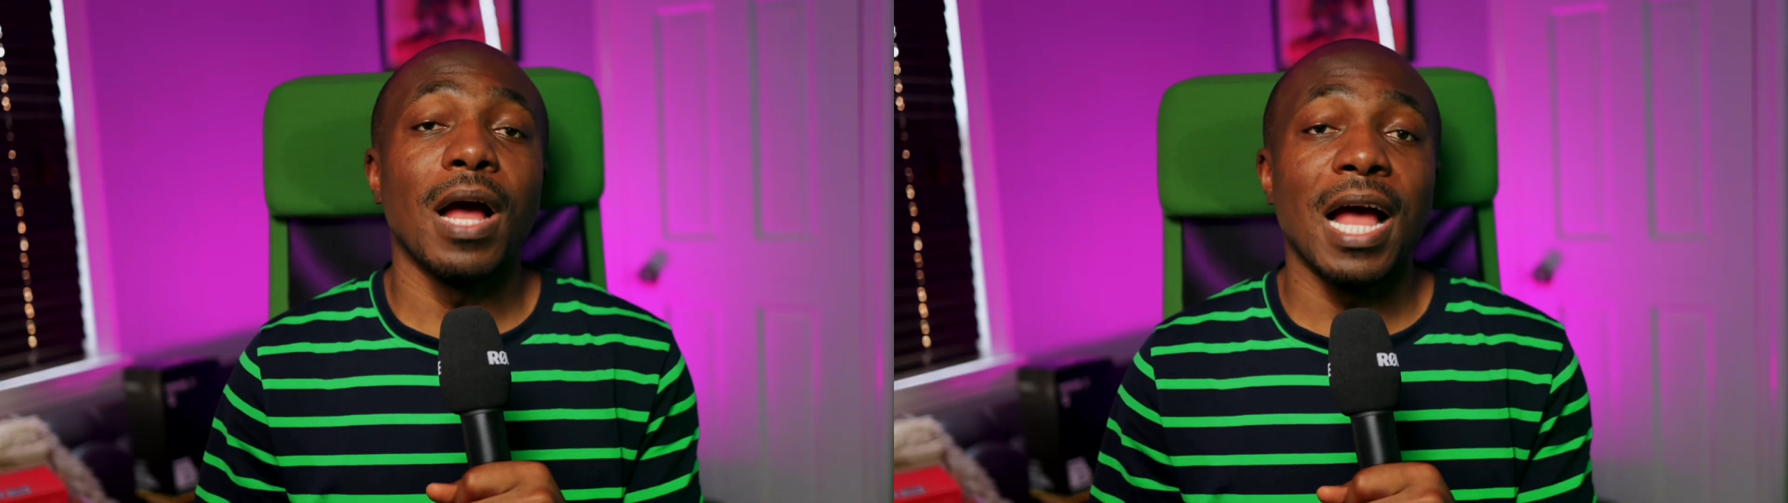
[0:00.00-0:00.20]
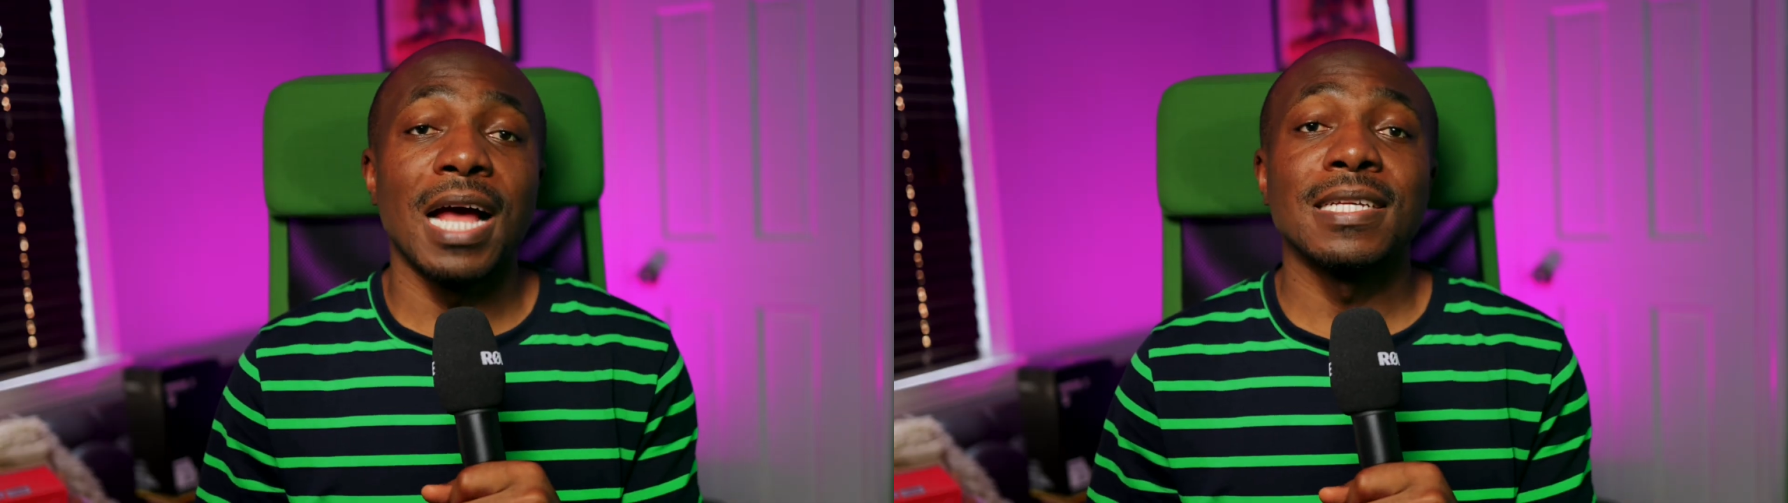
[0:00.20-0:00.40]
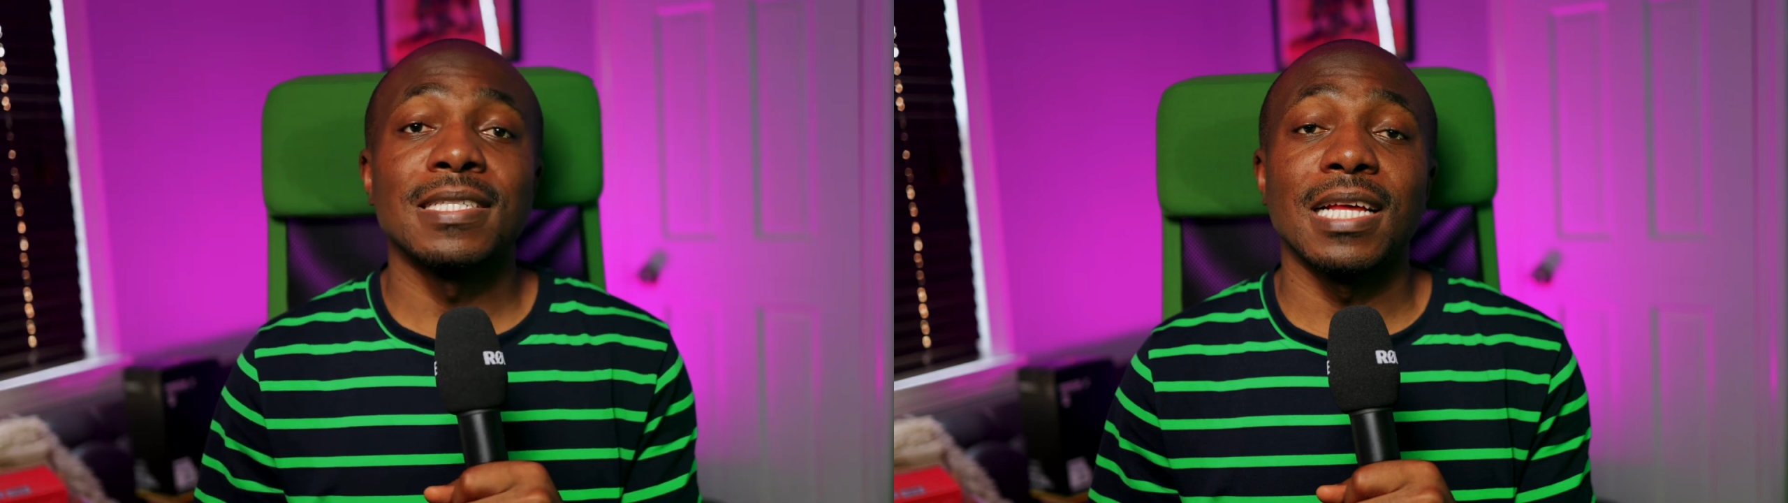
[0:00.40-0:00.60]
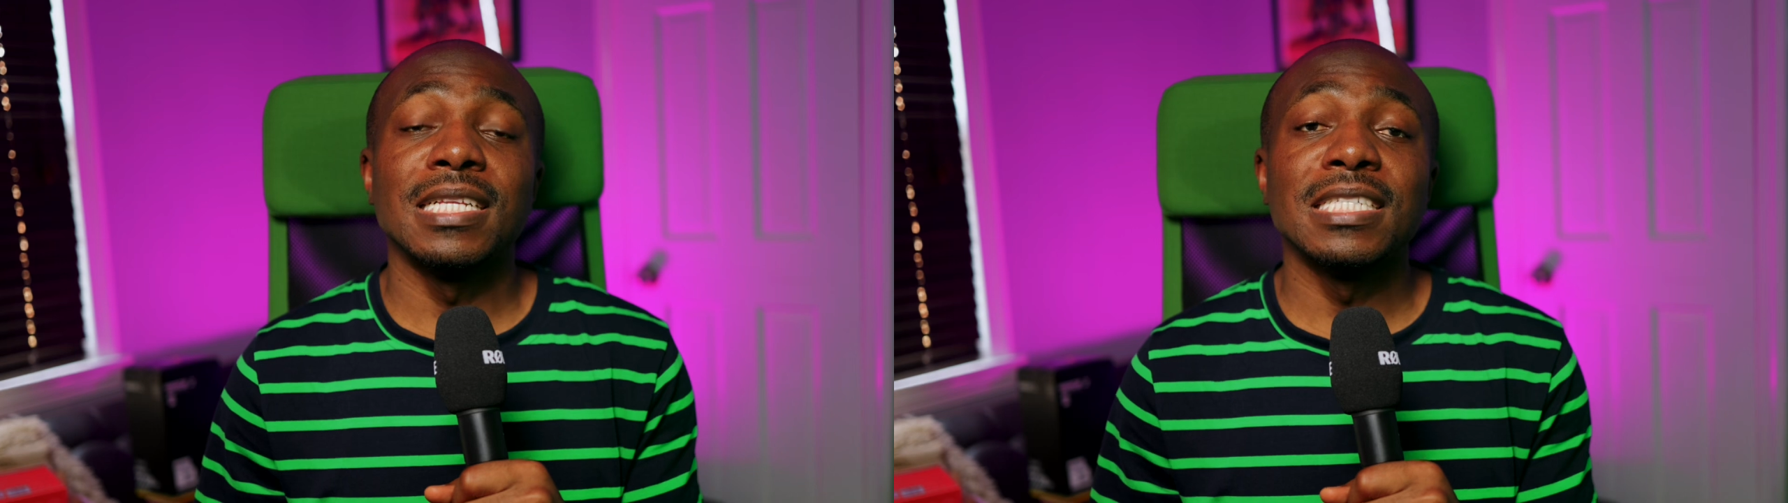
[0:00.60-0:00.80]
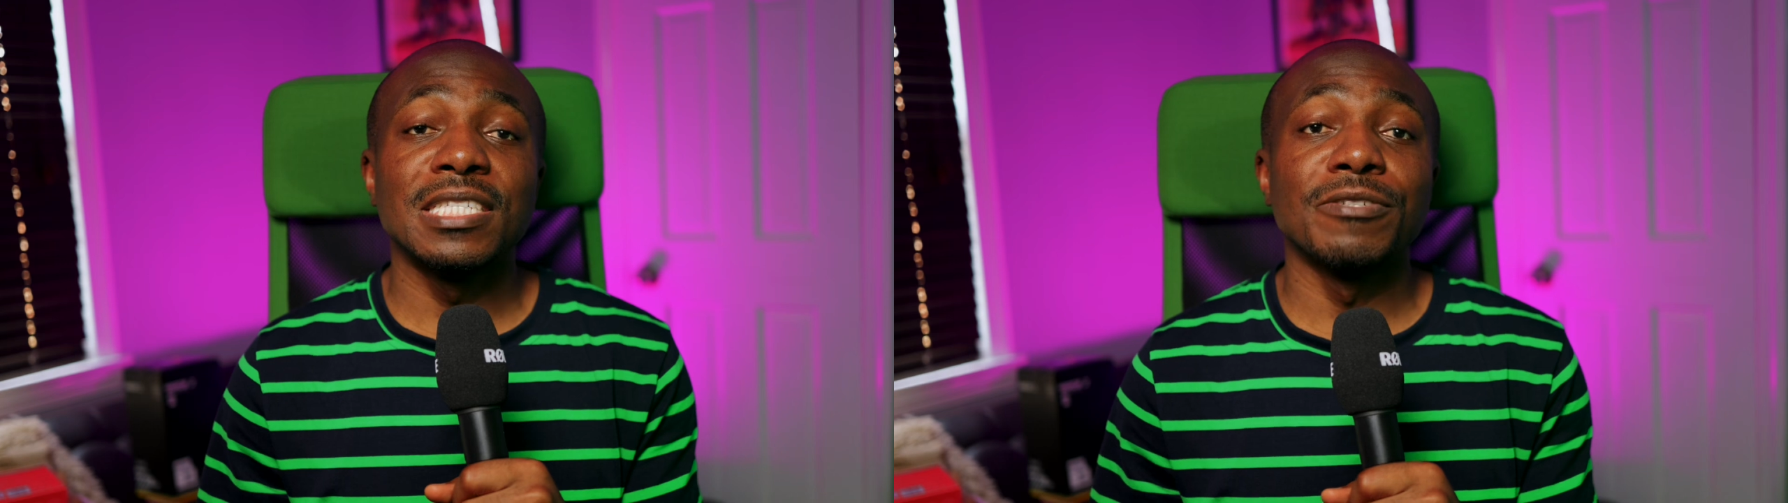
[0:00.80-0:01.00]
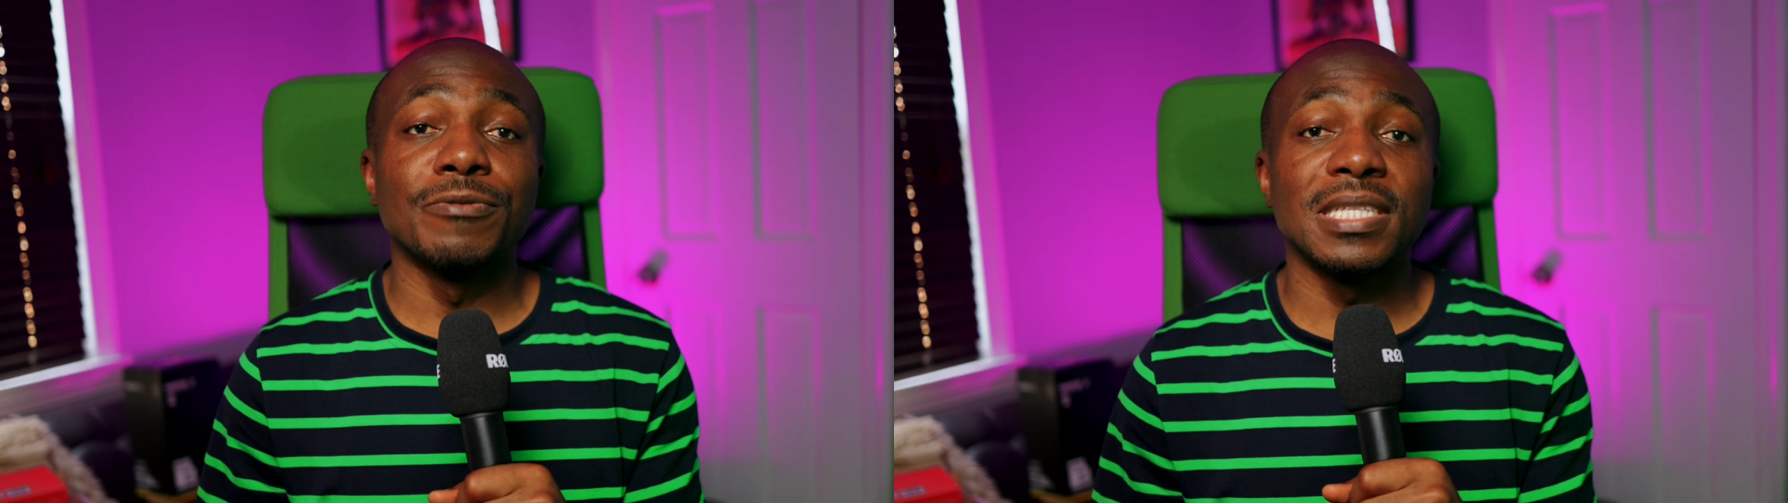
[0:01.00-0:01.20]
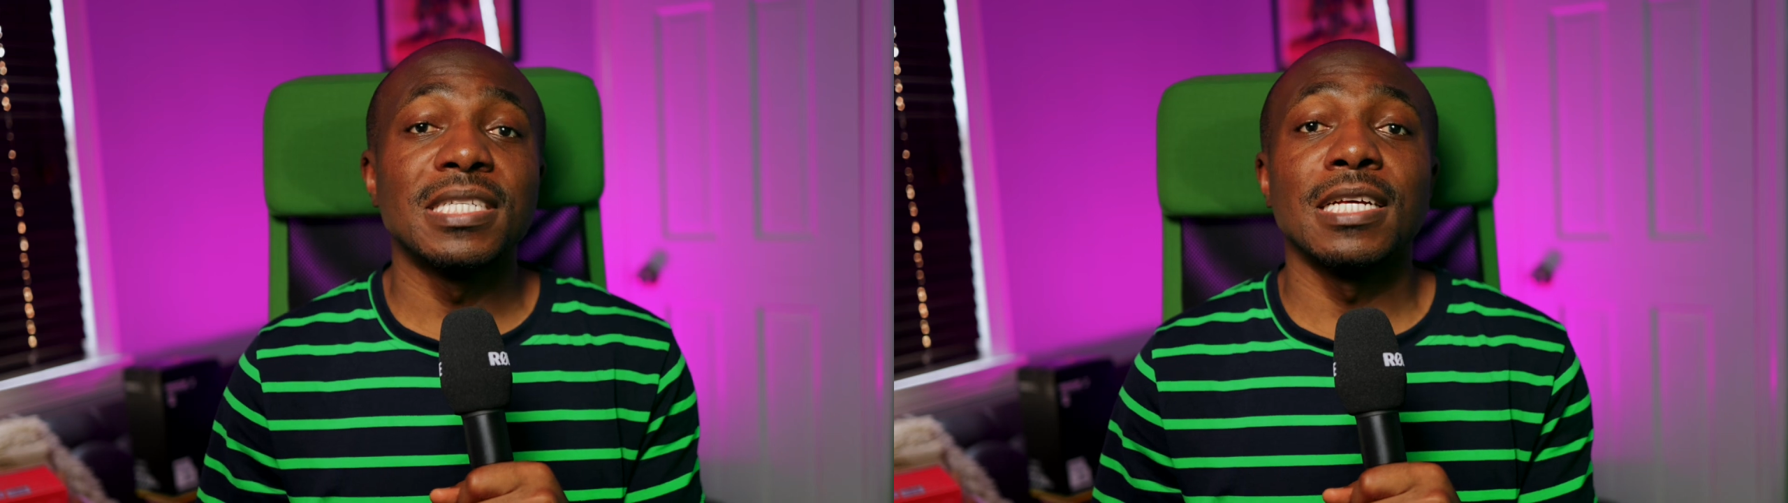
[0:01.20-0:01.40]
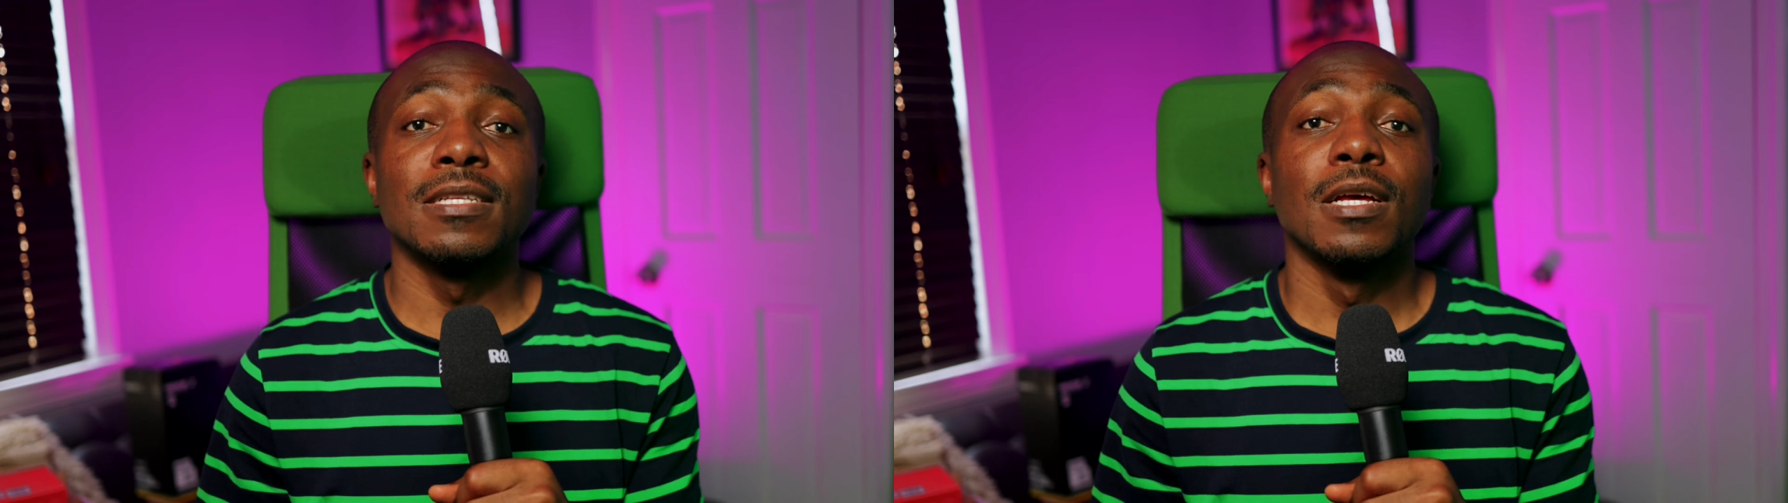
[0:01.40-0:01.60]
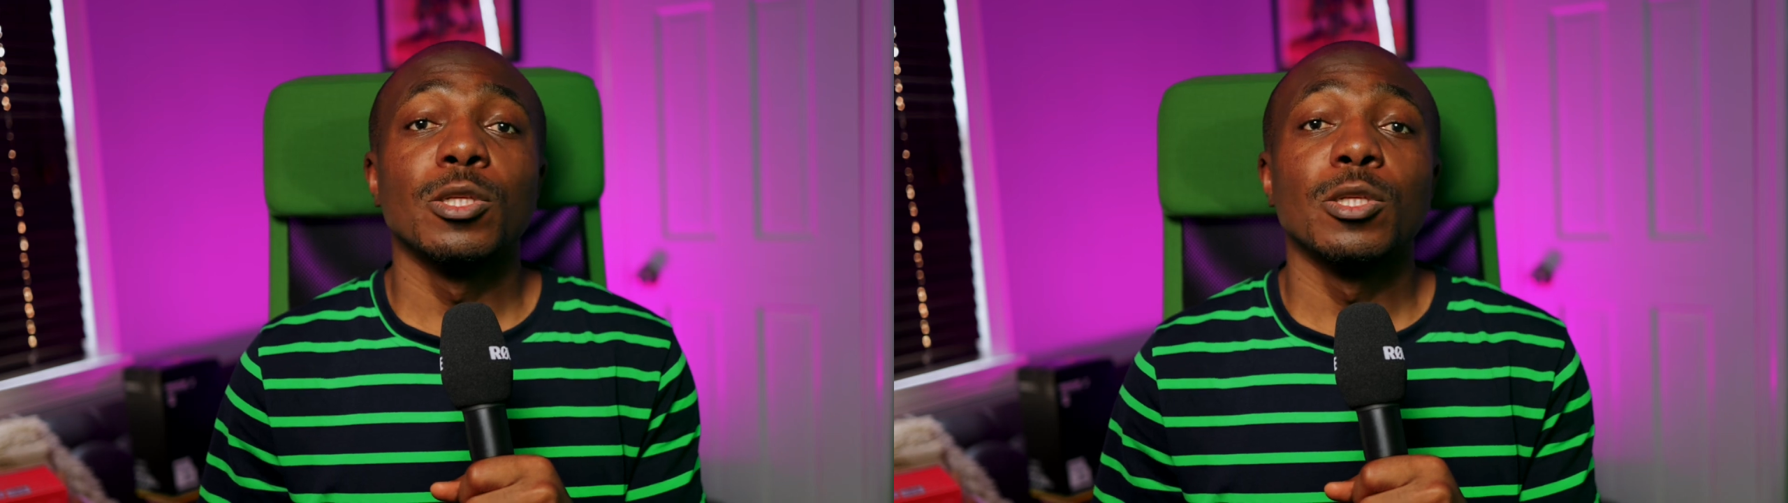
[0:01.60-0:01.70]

has an integrated